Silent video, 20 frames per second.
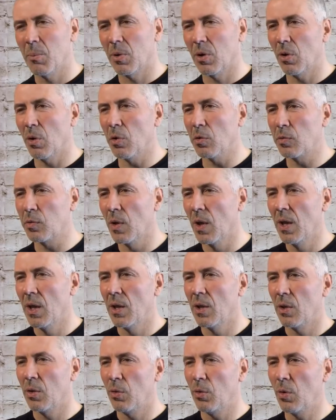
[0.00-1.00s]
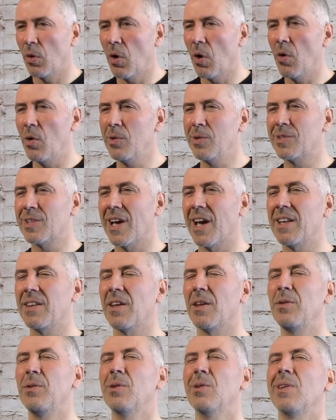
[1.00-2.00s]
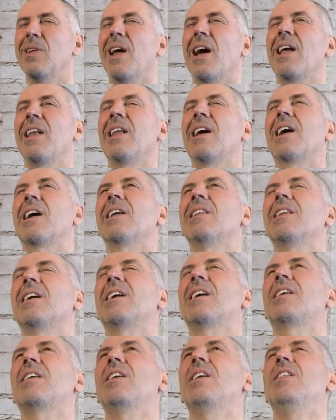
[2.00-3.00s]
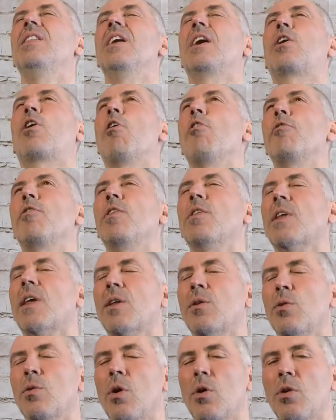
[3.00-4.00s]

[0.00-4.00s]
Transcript: because you go inside and you lie like in the coffin and you